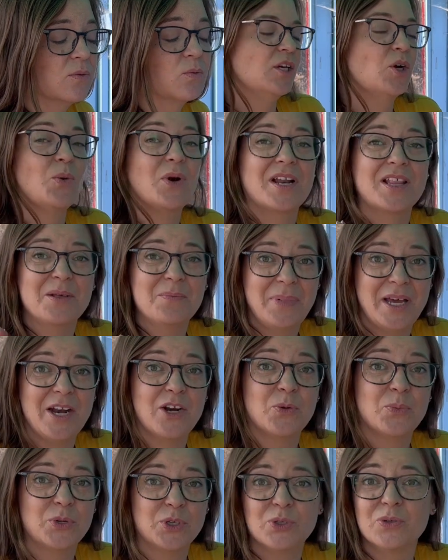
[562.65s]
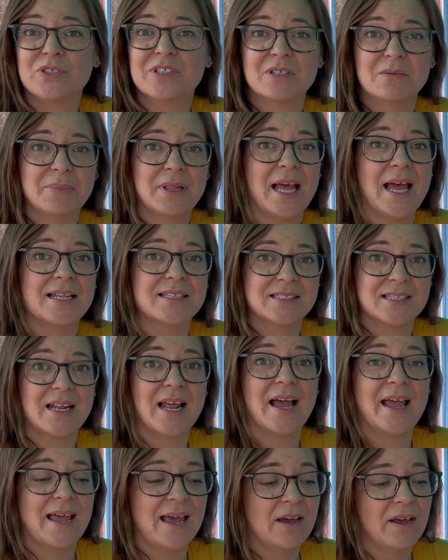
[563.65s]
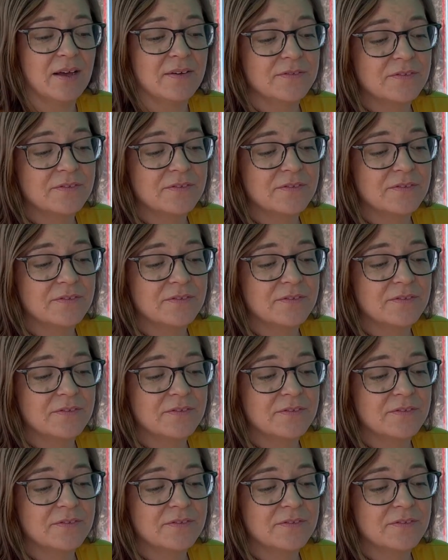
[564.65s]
They're one of the better producing plants that I have.